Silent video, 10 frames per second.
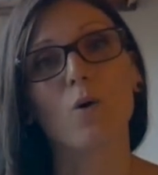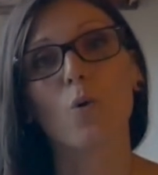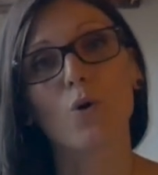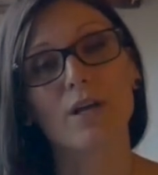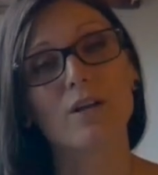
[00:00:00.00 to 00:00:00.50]

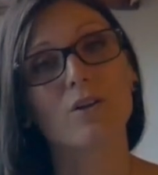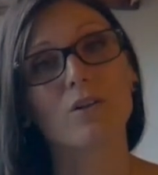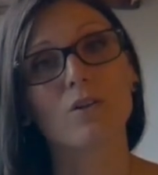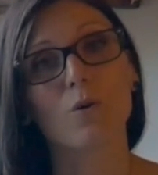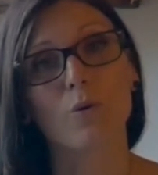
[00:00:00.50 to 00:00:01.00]

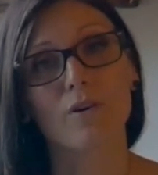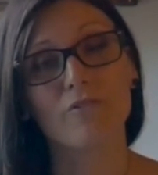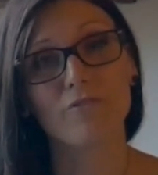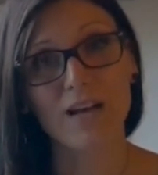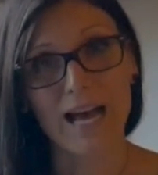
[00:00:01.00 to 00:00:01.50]
oil or a
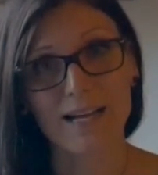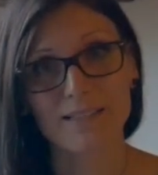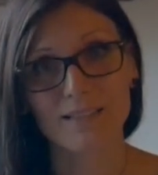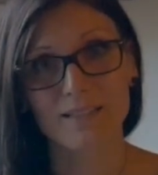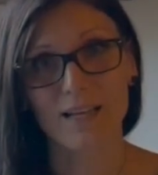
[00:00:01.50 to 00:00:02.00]

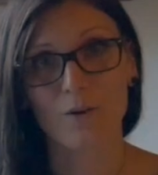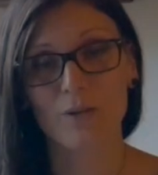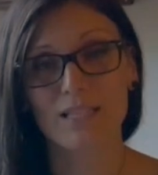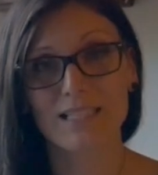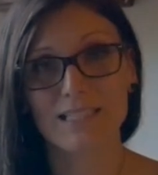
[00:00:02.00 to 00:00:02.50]
fat. Now
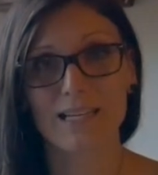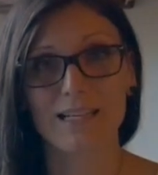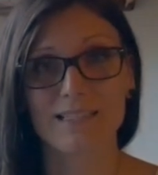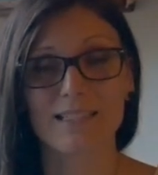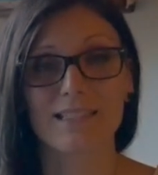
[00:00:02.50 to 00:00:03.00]
what this
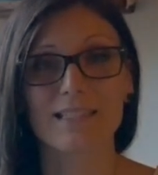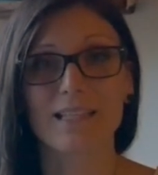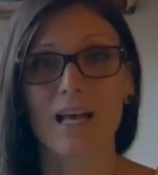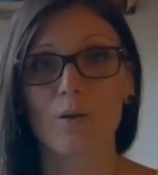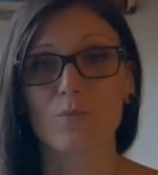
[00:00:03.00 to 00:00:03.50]
does is
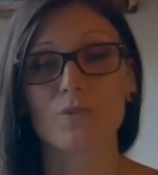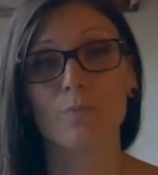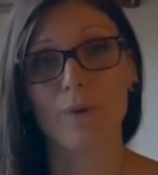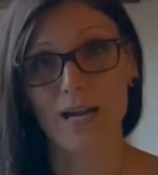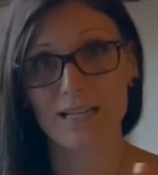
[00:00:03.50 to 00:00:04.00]
this helps
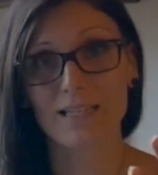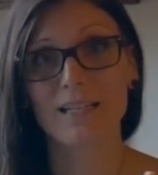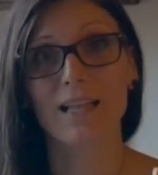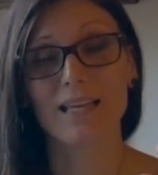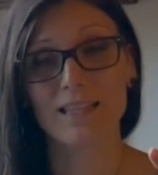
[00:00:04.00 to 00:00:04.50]
bind
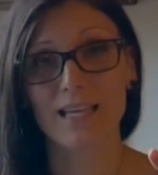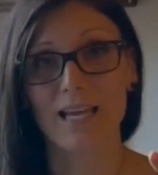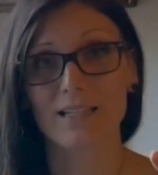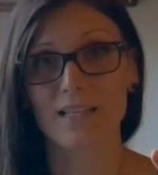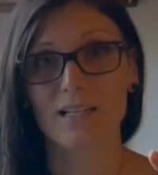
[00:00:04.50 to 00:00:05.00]
it like the
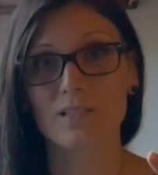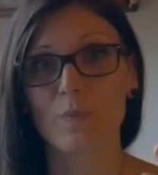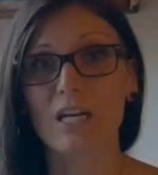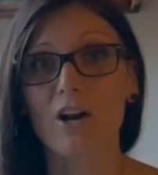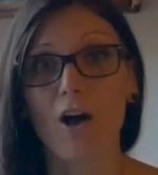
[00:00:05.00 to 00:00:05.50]
egg does,
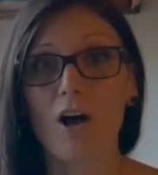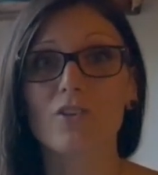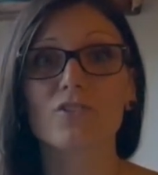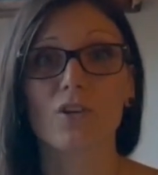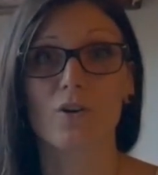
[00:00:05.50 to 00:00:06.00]
but it
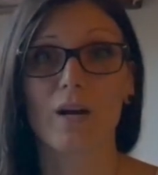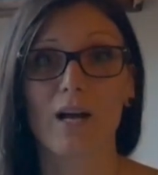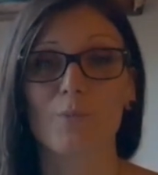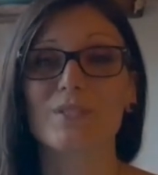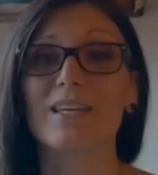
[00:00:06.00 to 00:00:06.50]
also
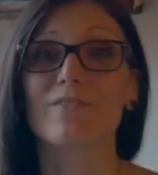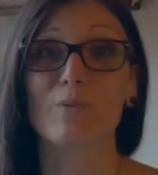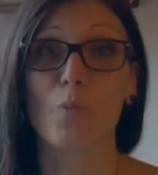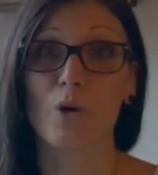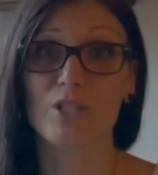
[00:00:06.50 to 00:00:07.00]
helps give
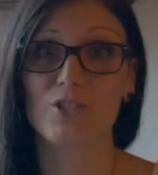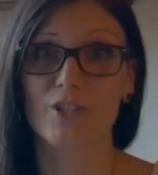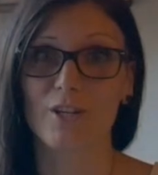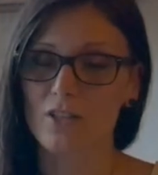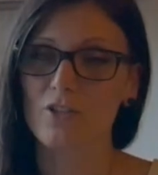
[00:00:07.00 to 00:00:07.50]
it
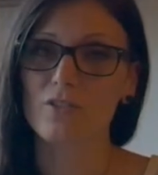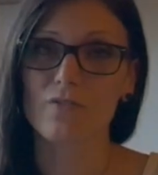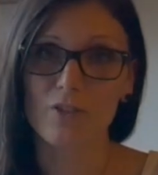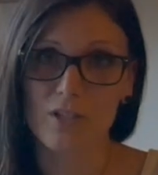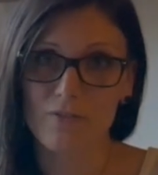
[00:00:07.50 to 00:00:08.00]
moisture. There's a
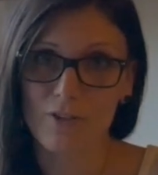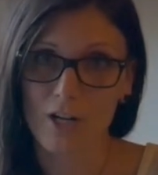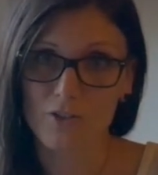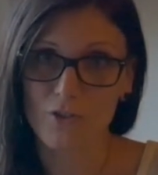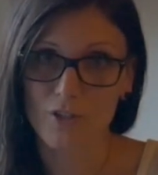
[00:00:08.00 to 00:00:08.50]
few different
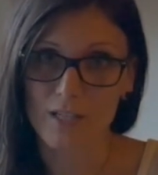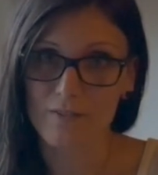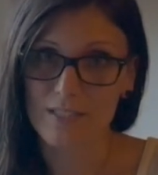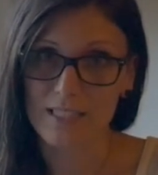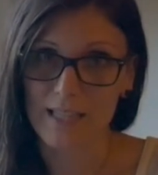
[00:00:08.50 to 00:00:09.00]

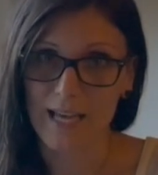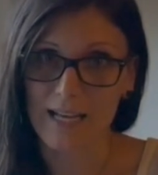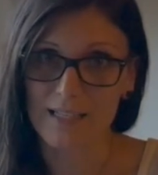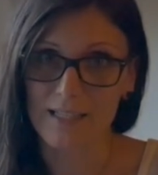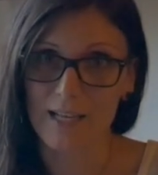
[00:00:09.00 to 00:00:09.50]
alternatives to
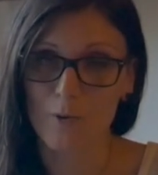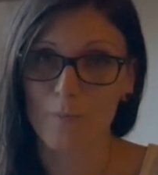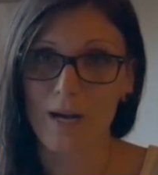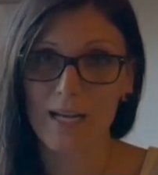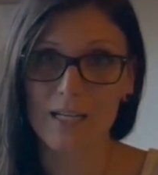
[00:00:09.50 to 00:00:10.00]
that. Now
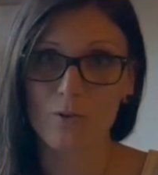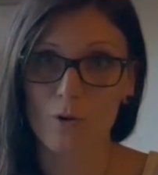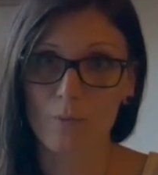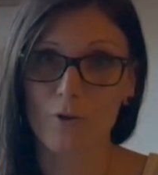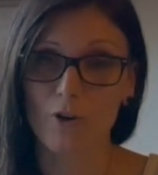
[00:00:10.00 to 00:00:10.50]
my
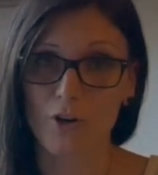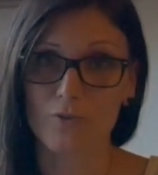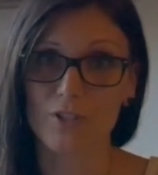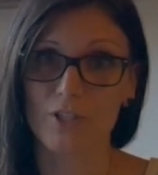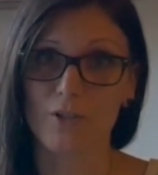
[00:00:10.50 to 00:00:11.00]
normal
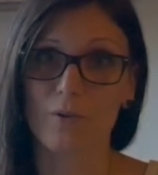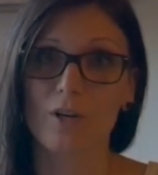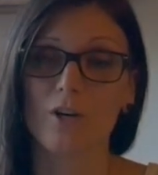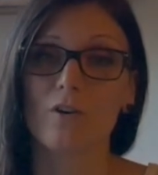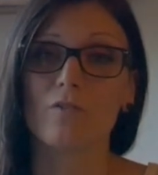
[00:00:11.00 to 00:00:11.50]
go-to
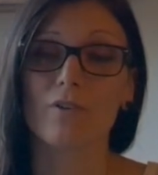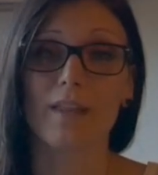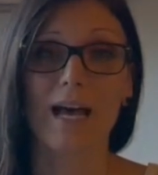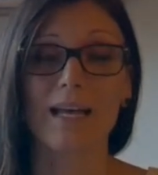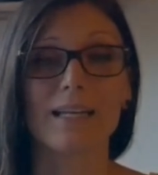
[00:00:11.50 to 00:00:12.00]
for
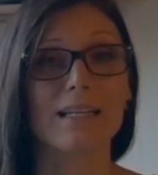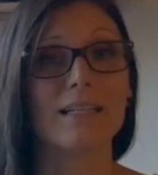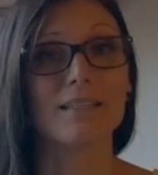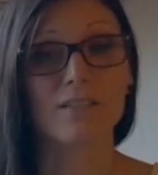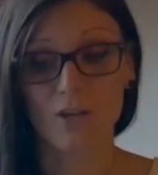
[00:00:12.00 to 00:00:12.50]
that
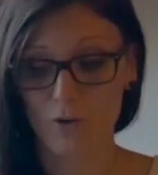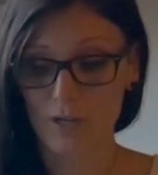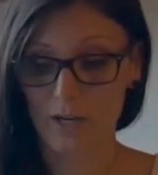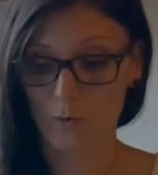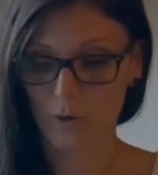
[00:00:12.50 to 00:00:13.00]
is
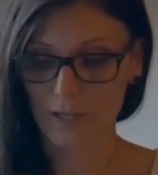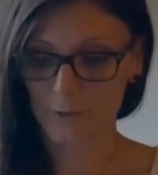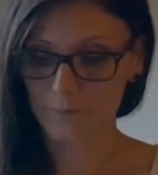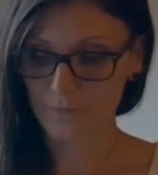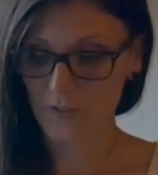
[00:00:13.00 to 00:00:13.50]
coconut
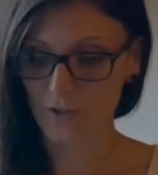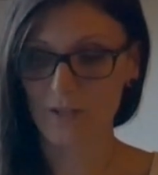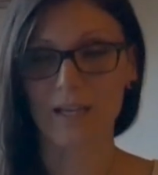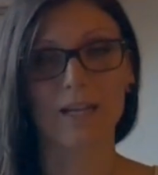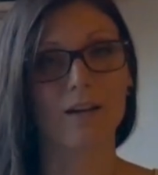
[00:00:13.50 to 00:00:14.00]
oil. You
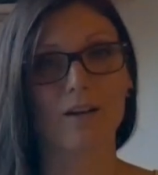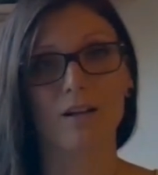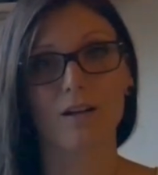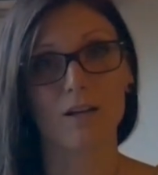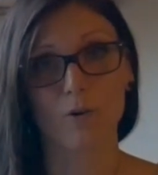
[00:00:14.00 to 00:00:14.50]
can get it
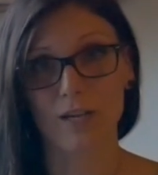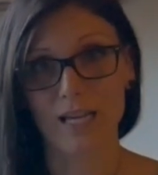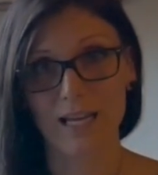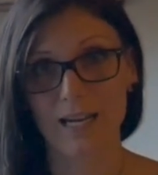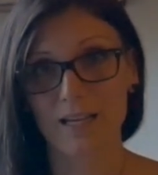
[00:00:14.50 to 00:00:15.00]

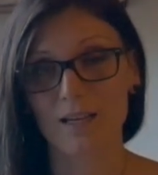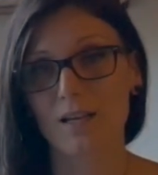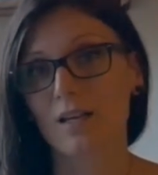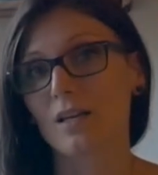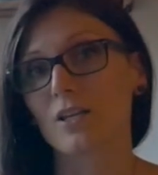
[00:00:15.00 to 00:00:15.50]
organic,
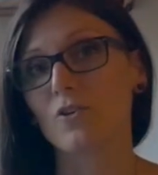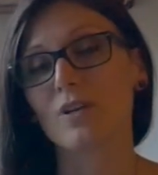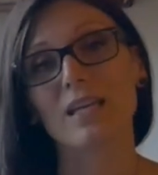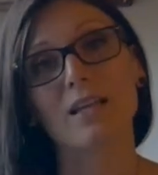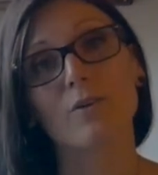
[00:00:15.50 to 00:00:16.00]
you
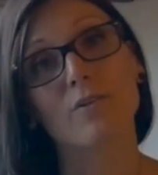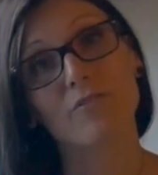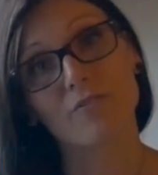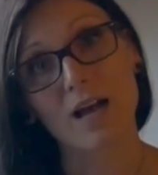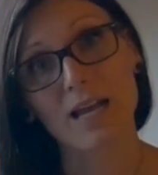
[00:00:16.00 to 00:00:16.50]
can get it
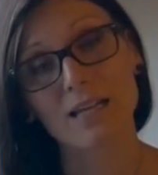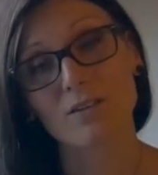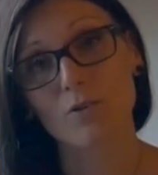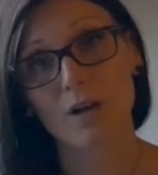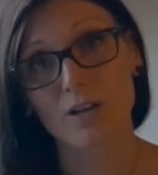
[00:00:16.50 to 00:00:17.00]

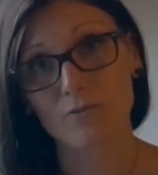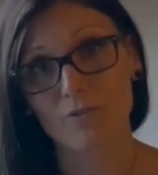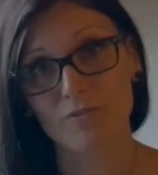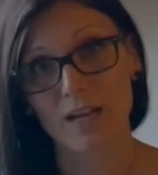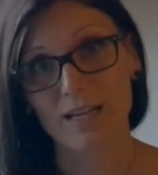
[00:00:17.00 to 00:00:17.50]
refined or
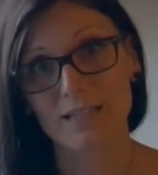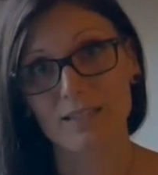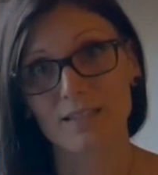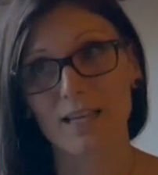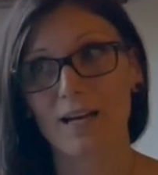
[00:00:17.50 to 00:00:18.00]

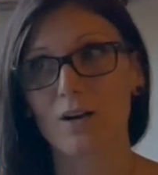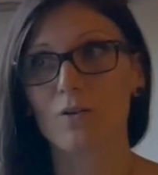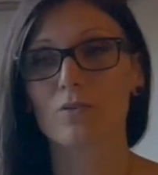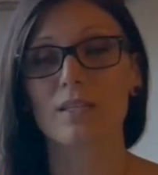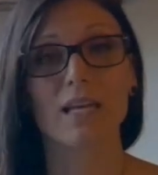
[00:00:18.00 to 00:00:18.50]
unrefined.
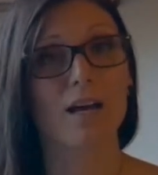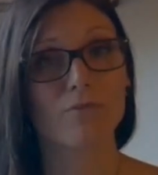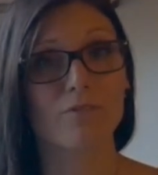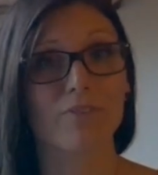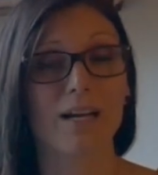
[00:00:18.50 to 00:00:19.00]
Now, the
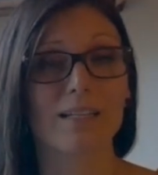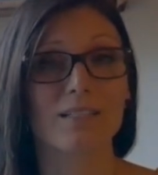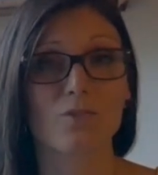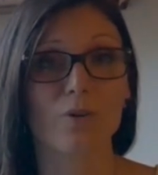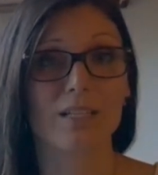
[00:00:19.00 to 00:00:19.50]
unrefined
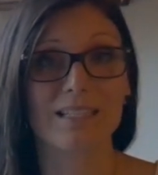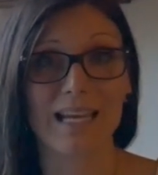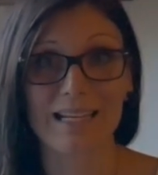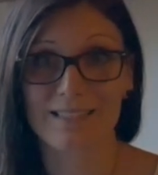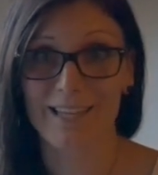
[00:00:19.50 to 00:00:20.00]
is going to
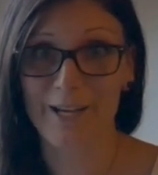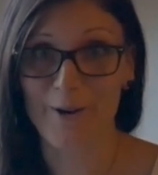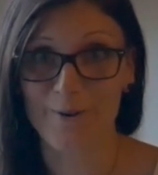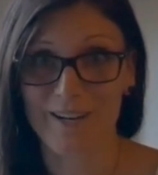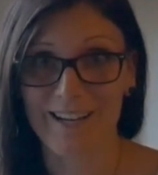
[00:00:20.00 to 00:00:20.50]
taste
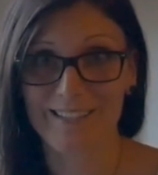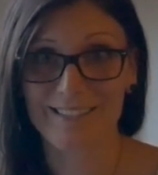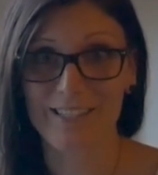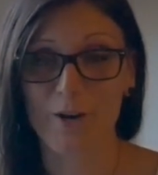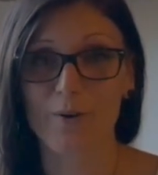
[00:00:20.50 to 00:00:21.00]
like coconut.
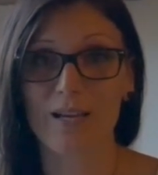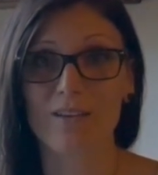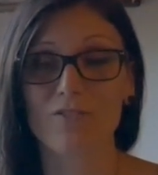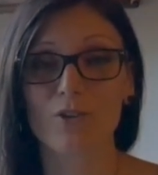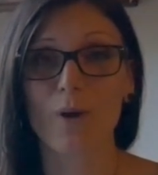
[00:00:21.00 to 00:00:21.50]
So
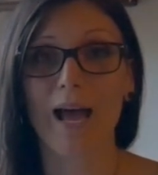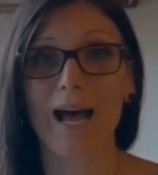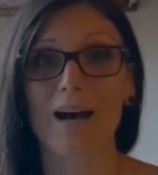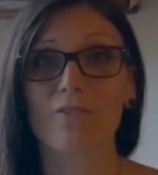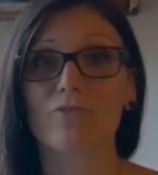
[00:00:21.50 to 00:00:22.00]
if you
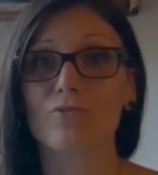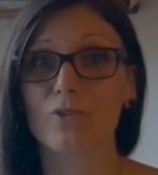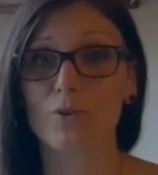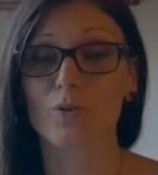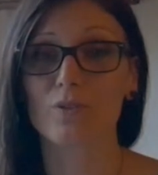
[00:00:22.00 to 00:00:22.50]
have
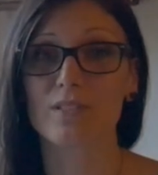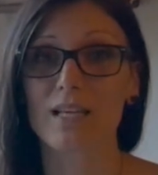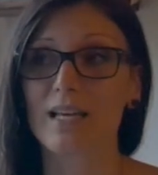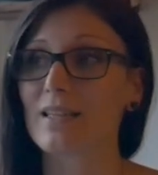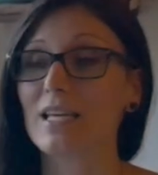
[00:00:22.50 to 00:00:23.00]
foods
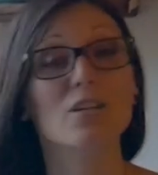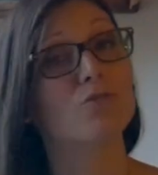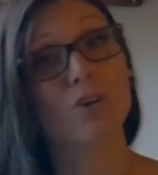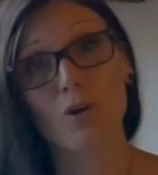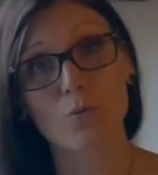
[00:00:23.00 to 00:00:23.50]
that you
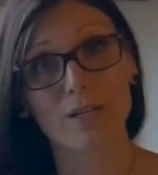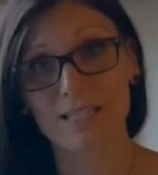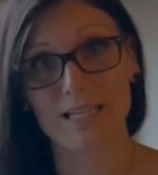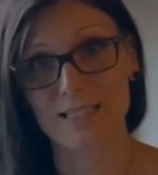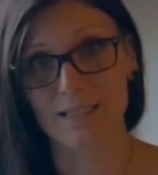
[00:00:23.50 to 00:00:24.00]
don't want
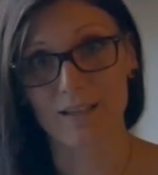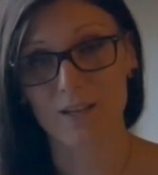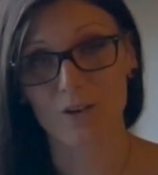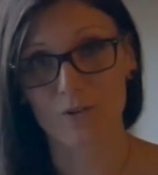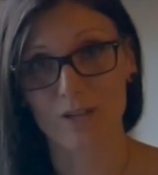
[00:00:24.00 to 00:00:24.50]
tasting
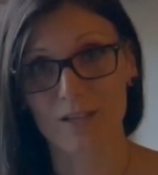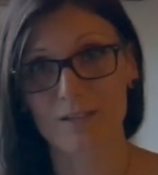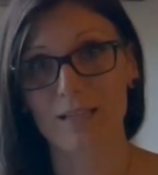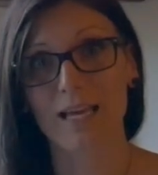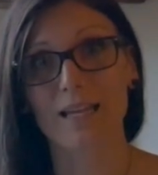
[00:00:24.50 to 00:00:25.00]
like
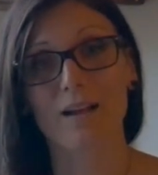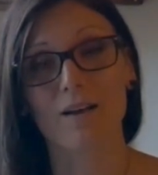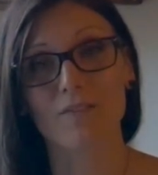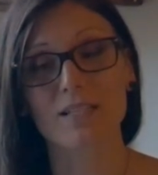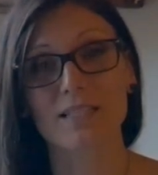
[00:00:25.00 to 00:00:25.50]
coconut, then
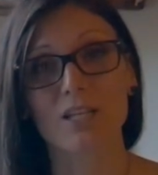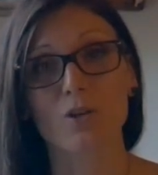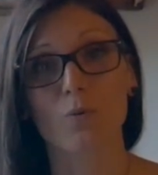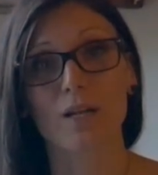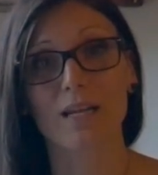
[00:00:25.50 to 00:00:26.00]
obviously
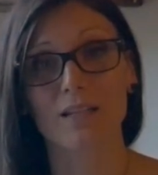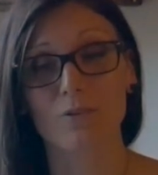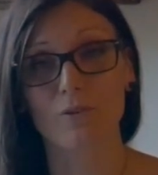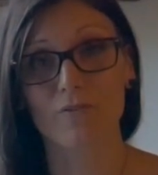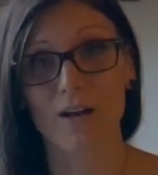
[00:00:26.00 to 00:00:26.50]
you'll want to get
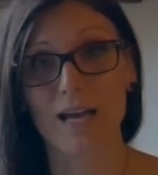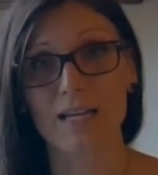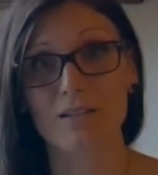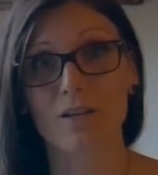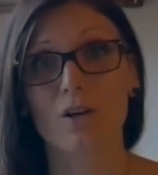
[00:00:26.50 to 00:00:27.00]
the
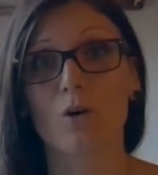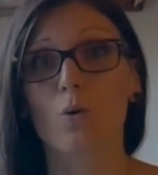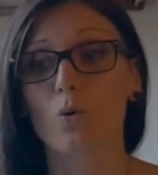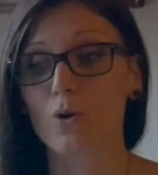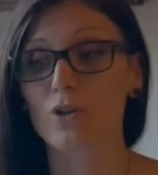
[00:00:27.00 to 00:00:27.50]
refined,
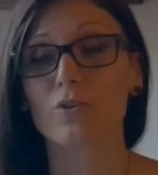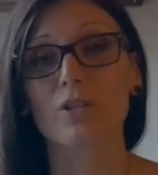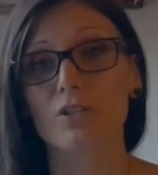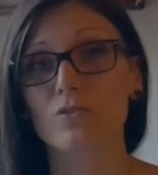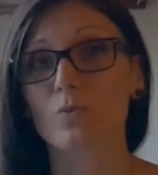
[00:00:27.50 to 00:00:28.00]
or you
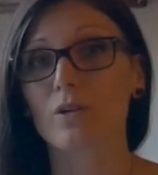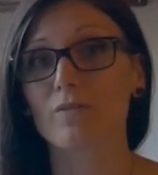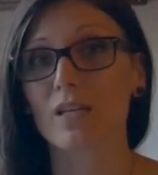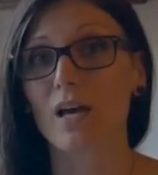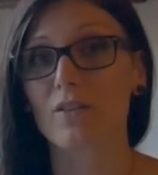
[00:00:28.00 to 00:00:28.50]
can use one
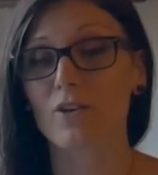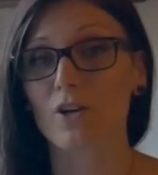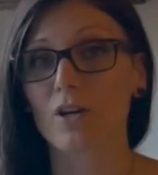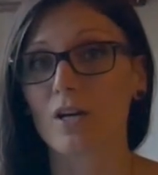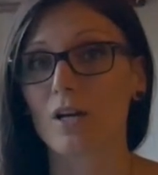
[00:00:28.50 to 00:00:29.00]
of the
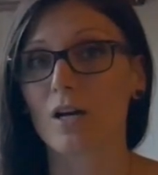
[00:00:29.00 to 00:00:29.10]
other